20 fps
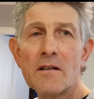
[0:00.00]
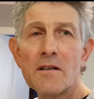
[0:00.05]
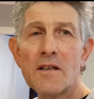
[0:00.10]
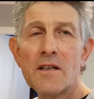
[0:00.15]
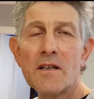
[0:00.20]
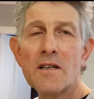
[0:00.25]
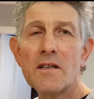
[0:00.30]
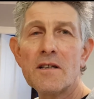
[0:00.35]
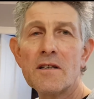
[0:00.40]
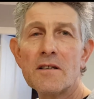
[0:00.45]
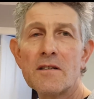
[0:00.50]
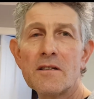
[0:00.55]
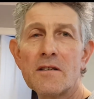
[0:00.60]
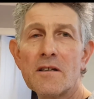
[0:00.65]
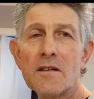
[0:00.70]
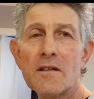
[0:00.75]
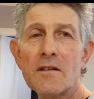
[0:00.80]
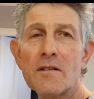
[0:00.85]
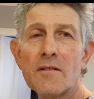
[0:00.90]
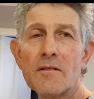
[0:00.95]
yeast
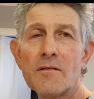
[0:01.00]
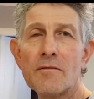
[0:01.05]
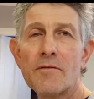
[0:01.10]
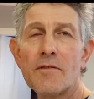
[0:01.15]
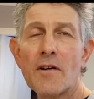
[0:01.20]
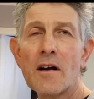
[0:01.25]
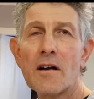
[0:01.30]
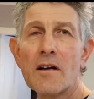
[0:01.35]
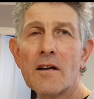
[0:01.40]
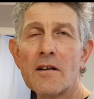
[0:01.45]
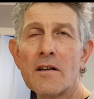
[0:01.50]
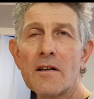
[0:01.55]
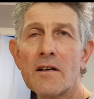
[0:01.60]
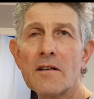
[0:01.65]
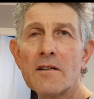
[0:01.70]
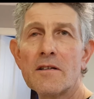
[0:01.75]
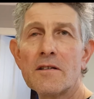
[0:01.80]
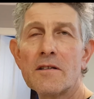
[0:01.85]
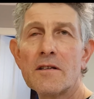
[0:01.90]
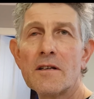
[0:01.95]
and
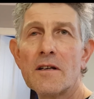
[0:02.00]
fungi,